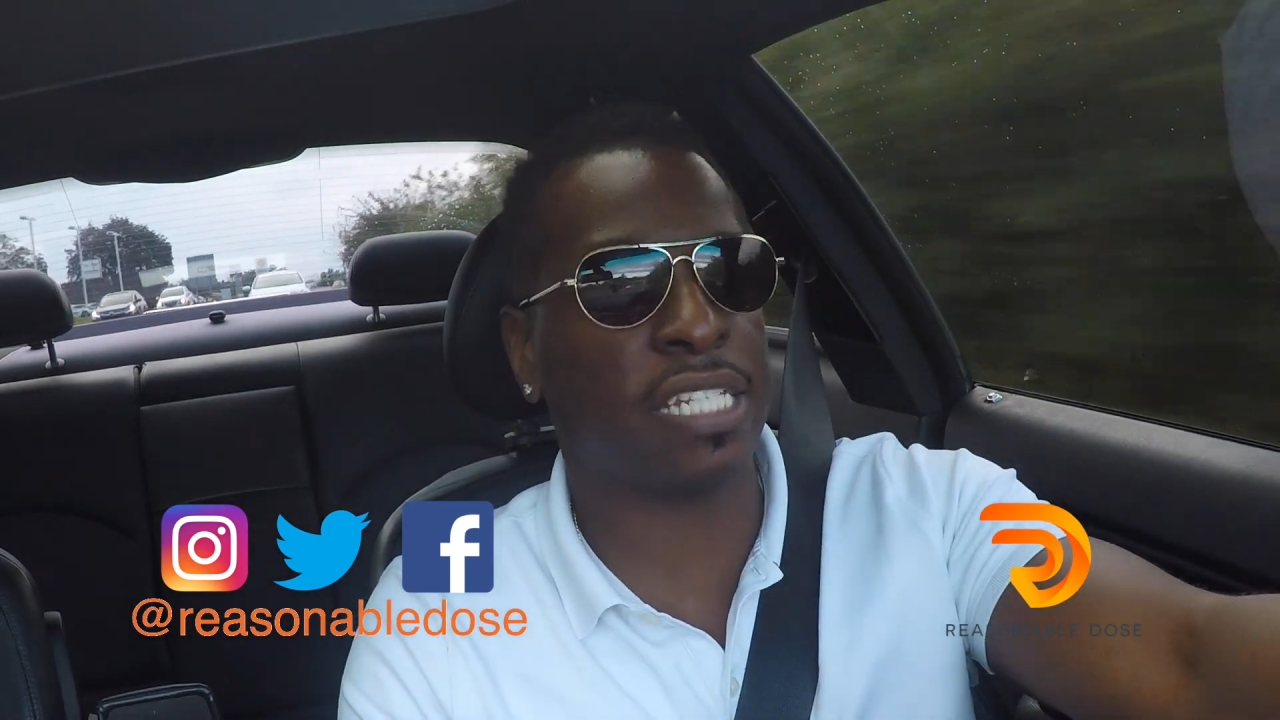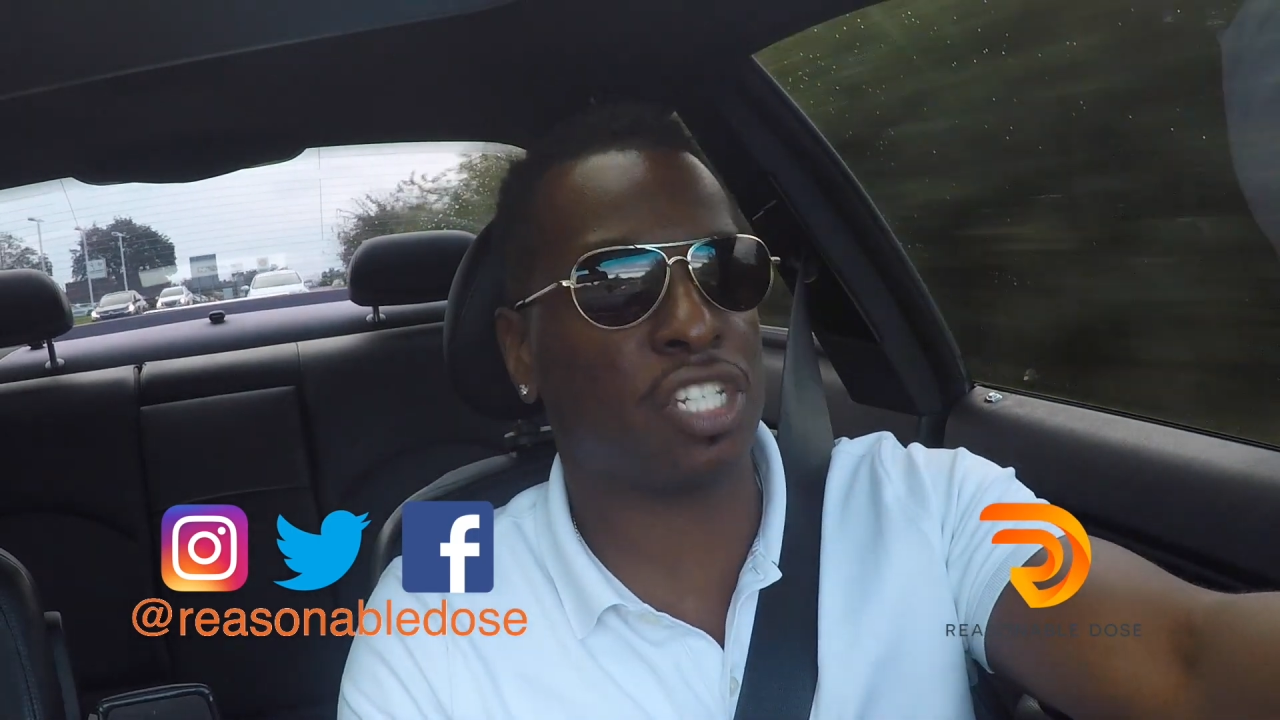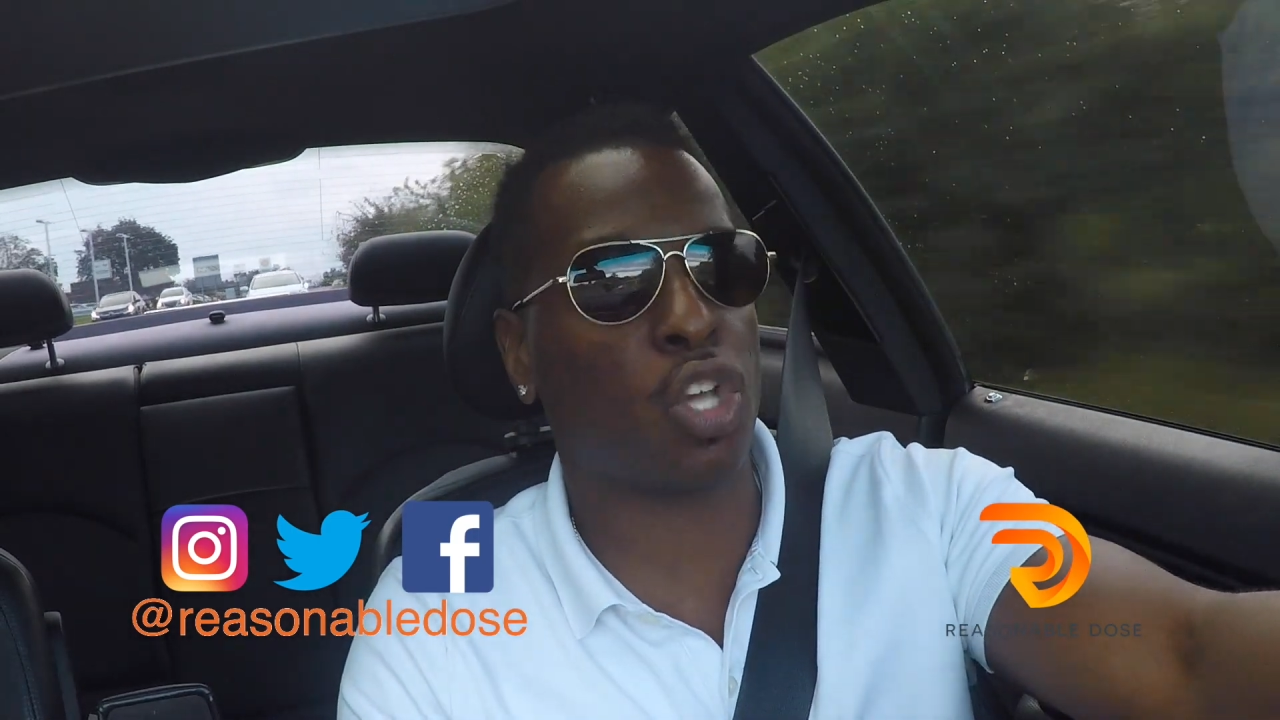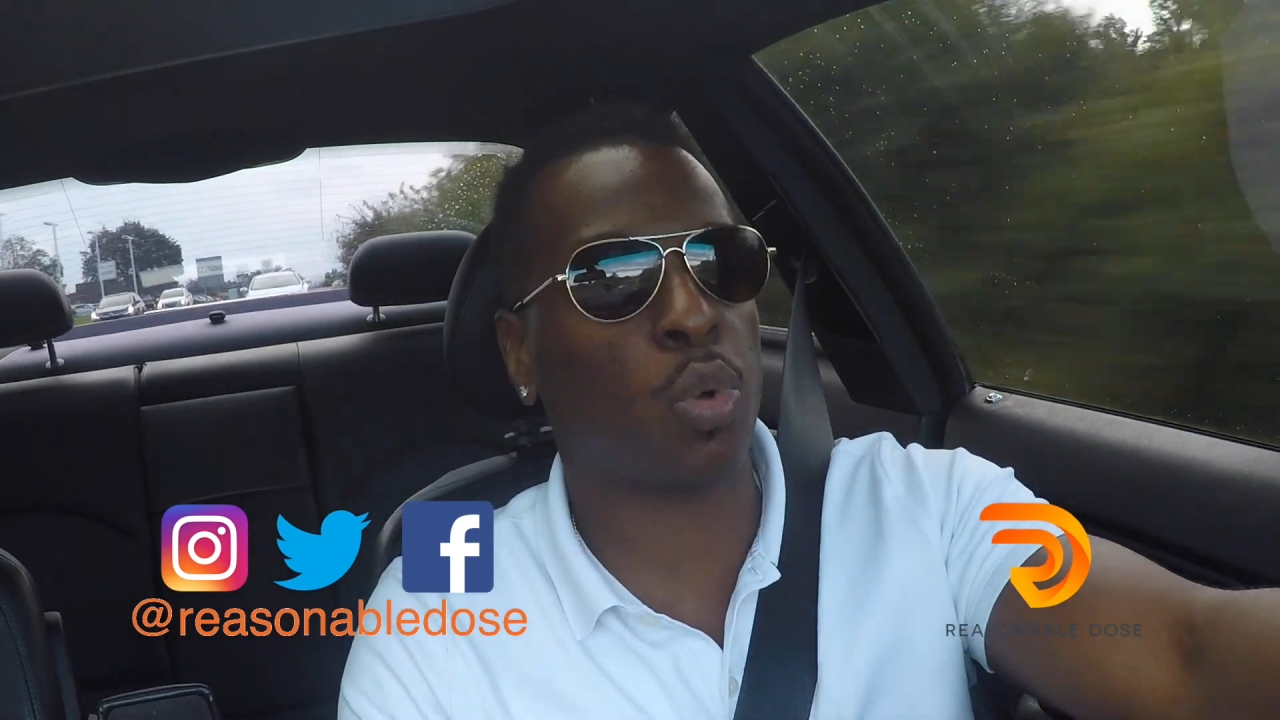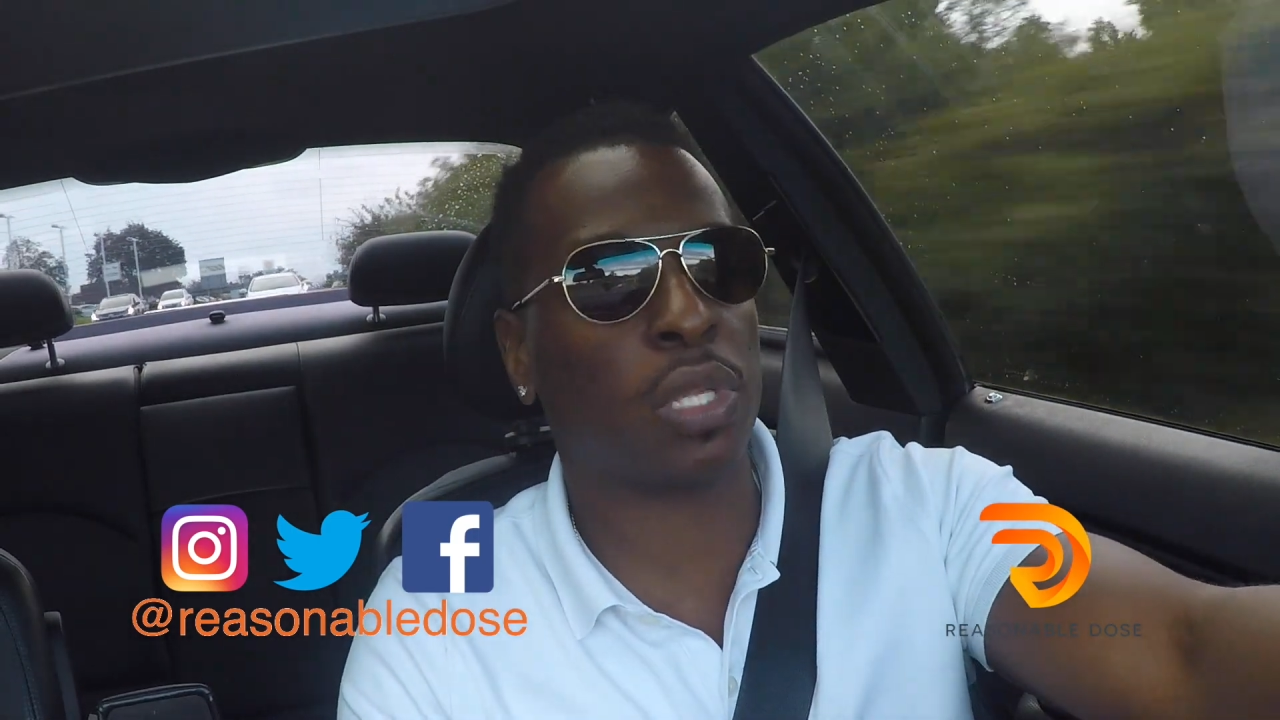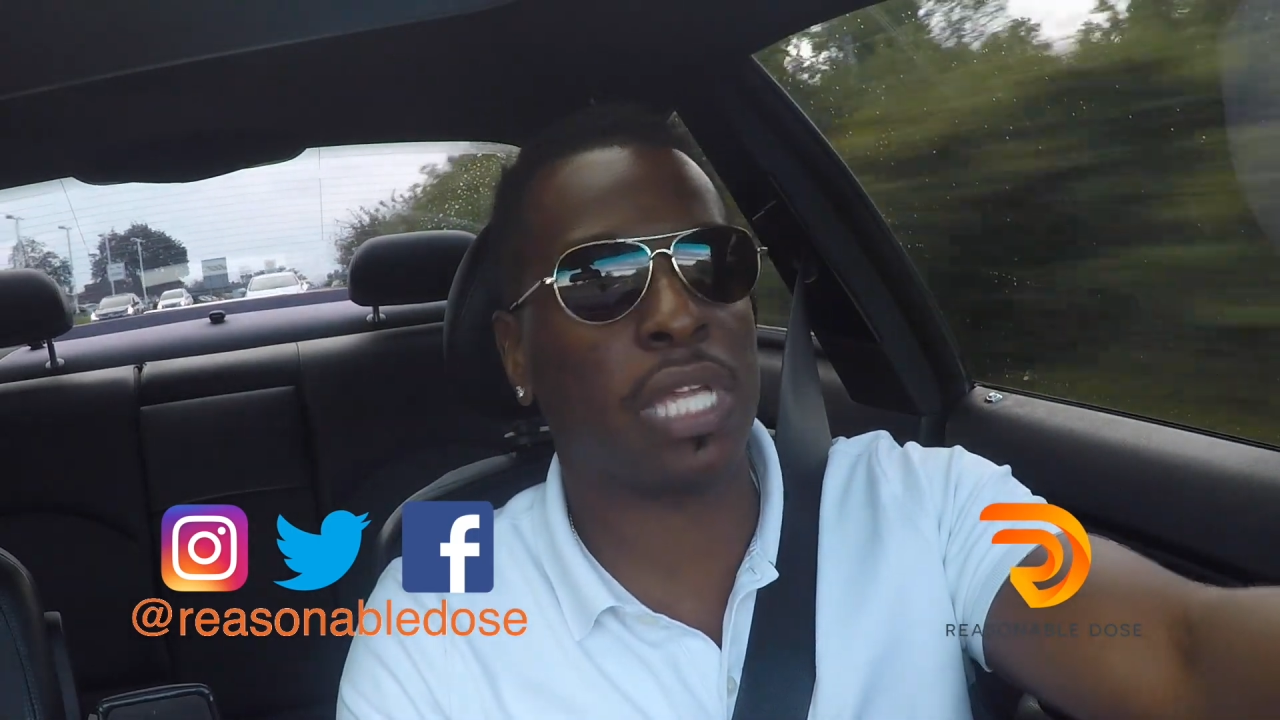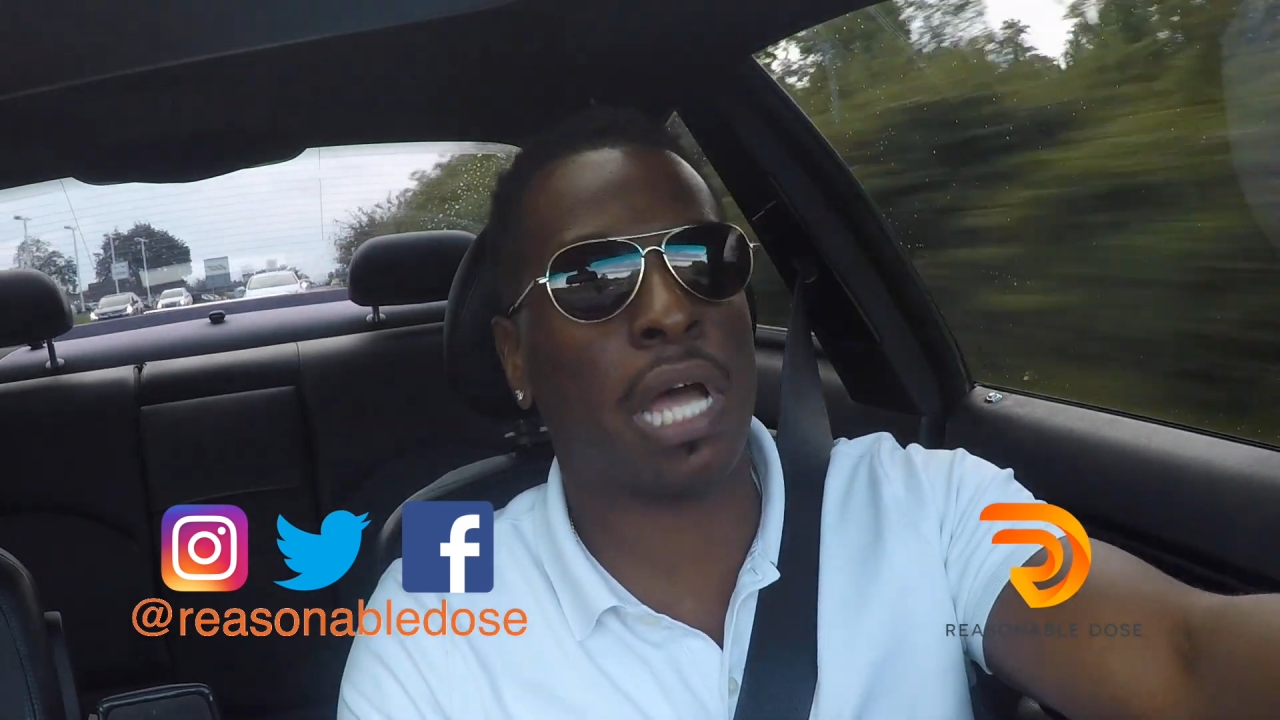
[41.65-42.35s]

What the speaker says: is a totally